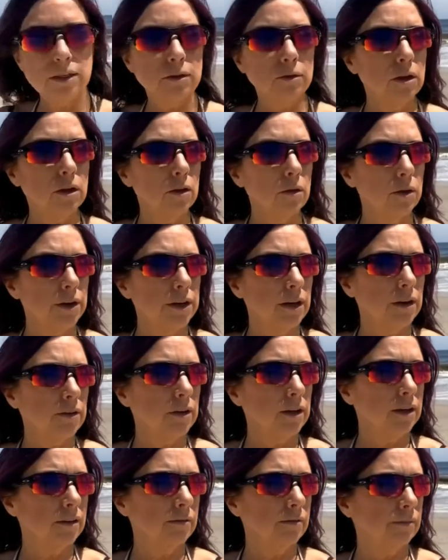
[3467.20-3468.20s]
to do lower
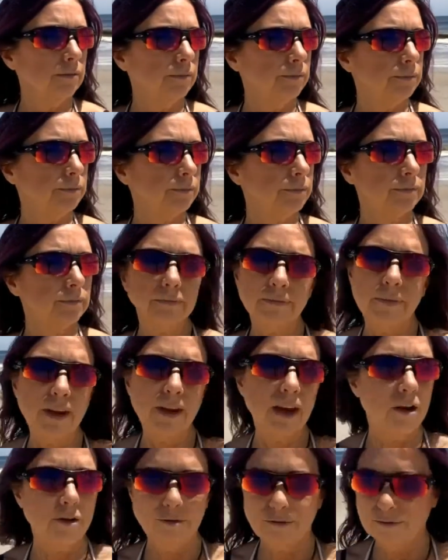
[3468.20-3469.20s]
yoga?
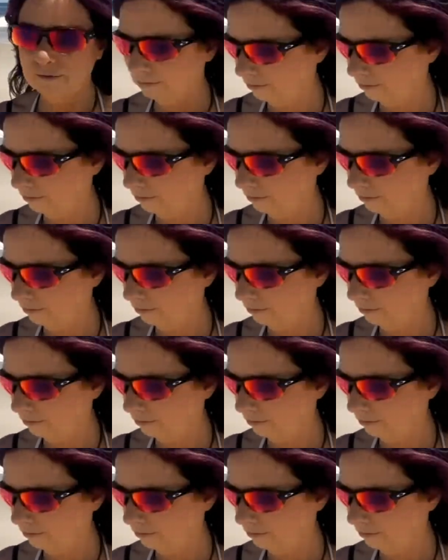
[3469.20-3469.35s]
No.